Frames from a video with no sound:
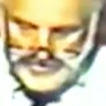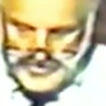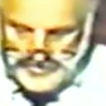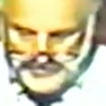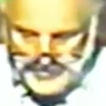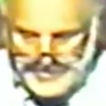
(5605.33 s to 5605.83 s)

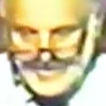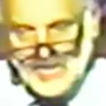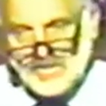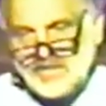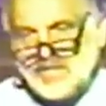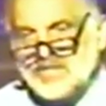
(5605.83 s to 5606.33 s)
On the one
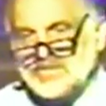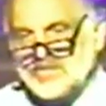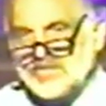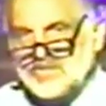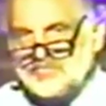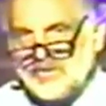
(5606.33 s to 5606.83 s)
hand, it is the
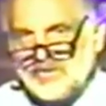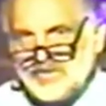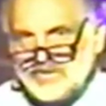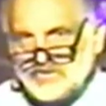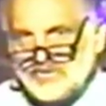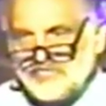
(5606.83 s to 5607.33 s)

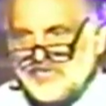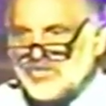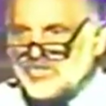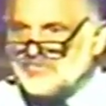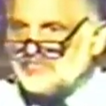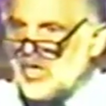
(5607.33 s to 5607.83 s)
experience of
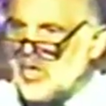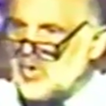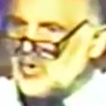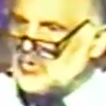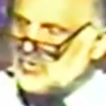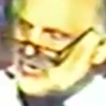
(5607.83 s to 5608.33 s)

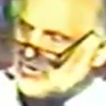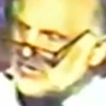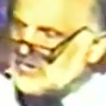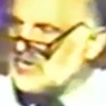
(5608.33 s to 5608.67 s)
exposed